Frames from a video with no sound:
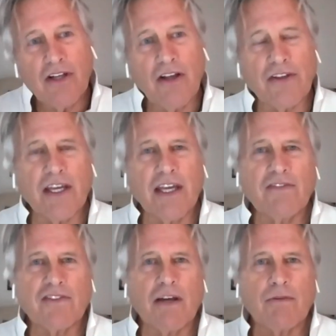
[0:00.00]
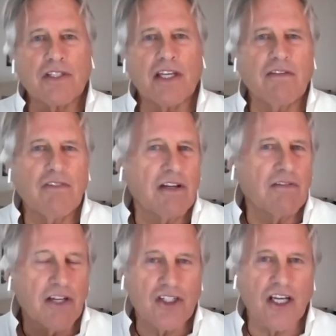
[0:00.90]
all the gifts I was given of
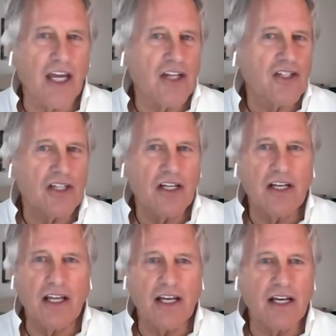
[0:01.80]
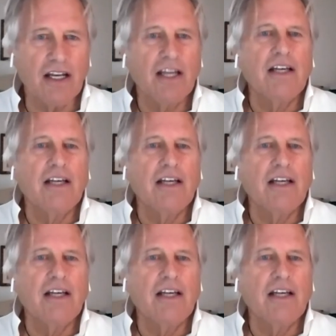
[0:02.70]
education and